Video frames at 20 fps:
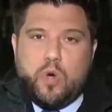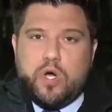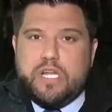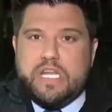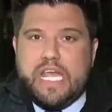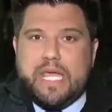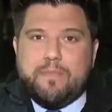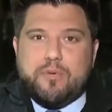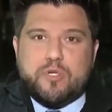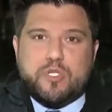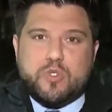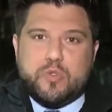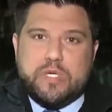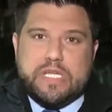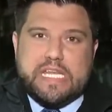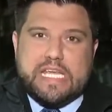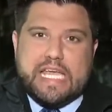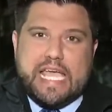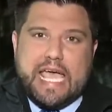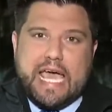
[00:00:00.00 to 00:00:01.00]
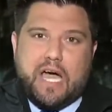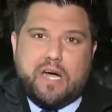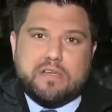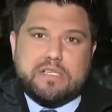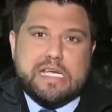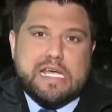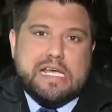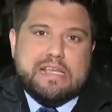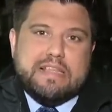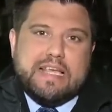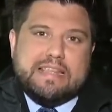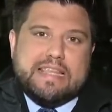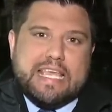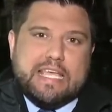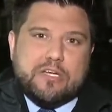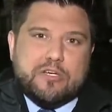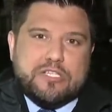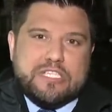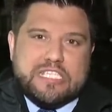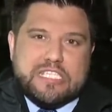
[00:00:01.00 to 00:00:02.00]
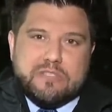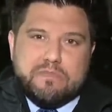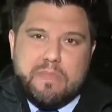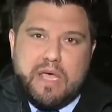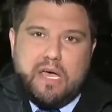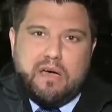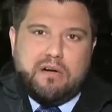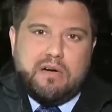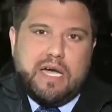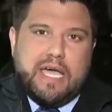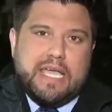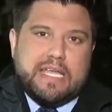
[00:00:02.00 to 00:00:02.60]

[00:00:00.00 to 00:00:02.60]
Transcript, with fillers: One neighbor tweeting out that they could smell